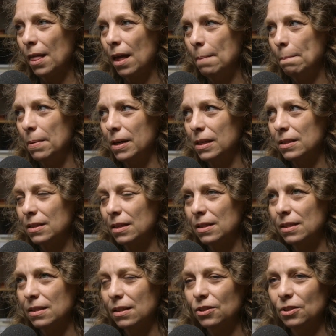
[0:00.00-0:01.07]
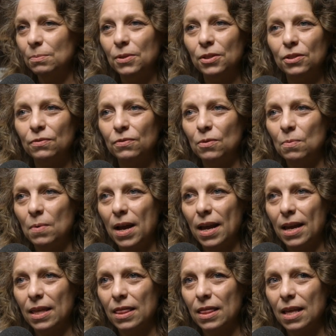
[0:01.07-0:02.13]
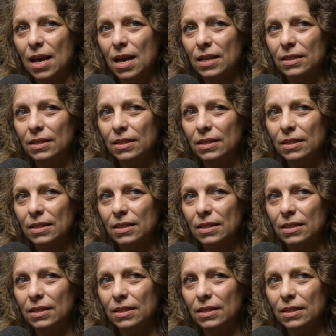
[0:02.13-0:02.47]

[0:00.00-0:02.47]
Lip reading: But it's done in such a beautiful way that